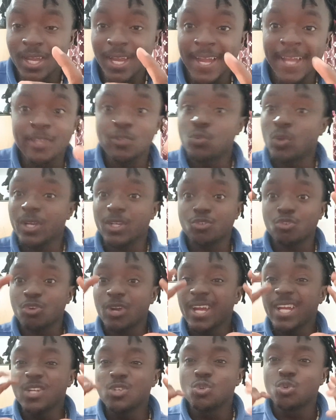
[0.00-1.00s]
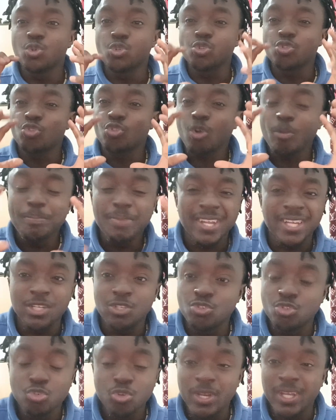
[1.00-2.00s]
and you are trying to stop a
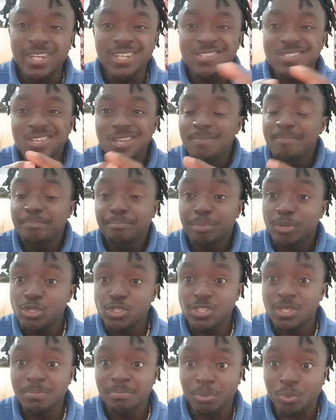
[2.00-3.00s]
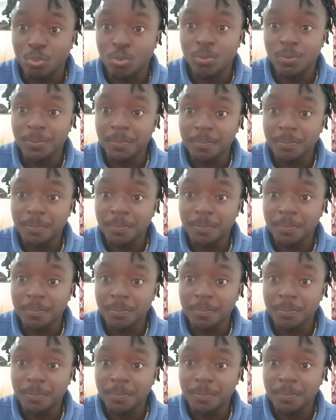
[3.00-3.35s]
train. It's impossible.